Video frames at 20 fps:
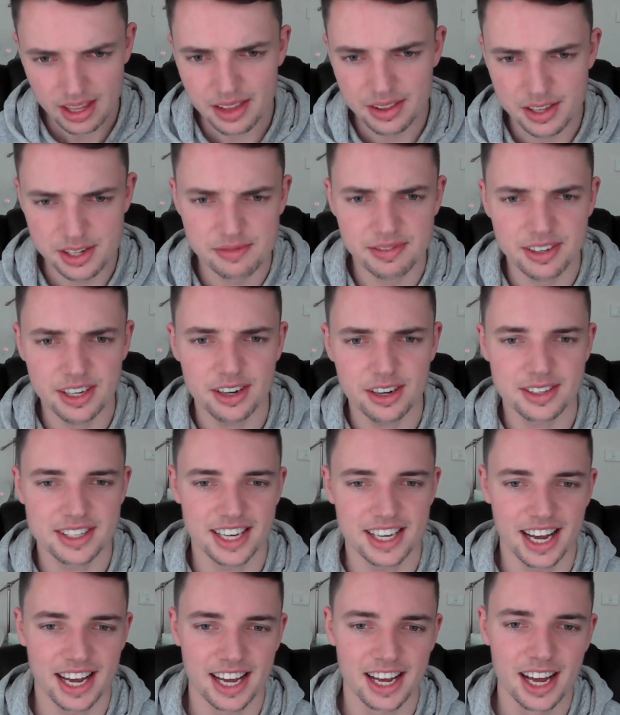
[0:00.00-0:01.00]
this video
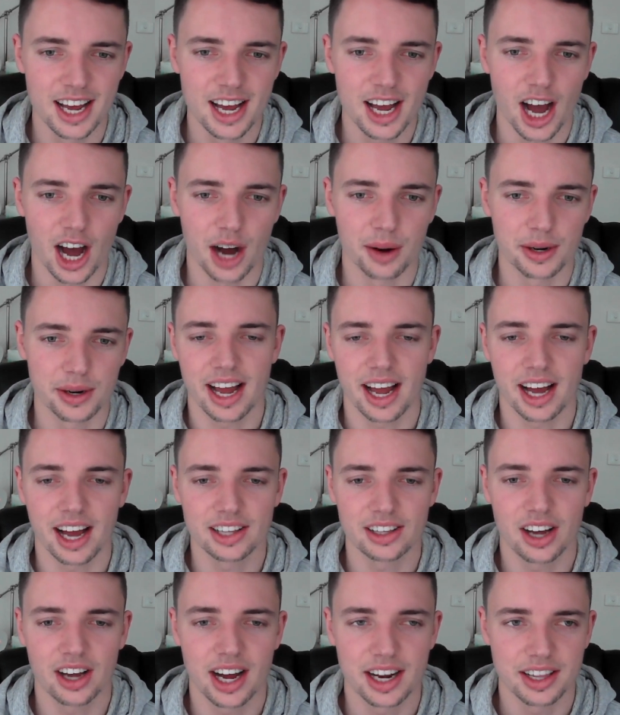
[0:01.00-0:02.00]
today, I wanted to
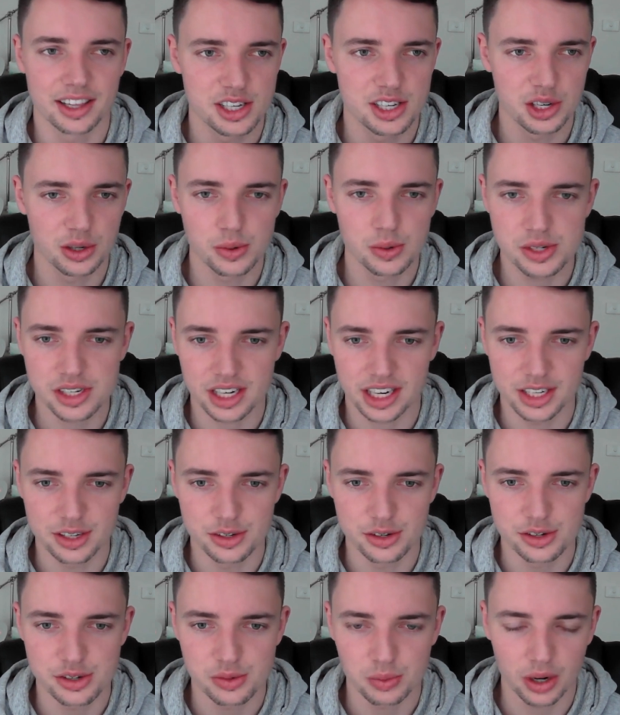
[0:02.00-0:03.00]
outline the tools that I
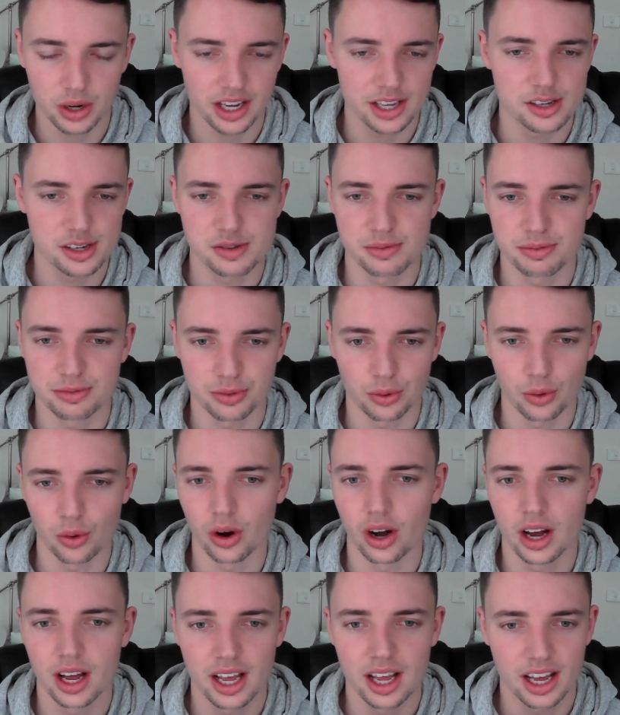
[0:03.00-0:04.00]
use, what I use them
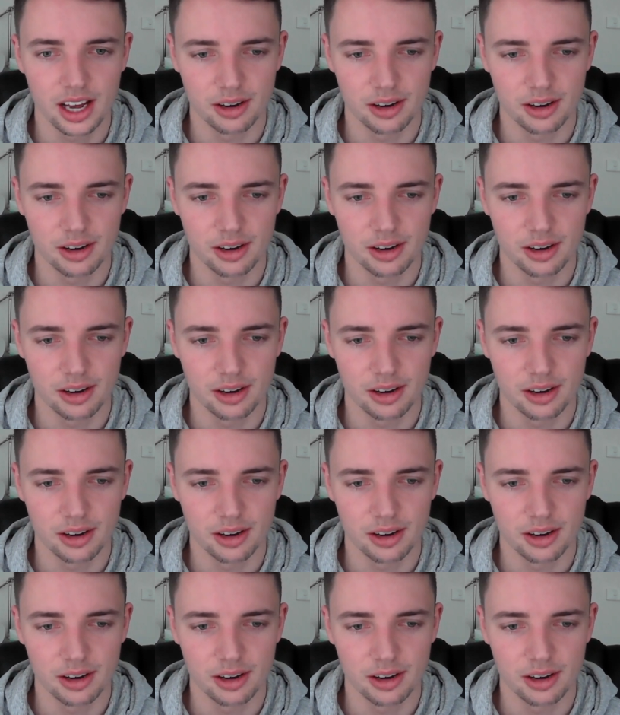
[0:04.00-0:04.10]
for,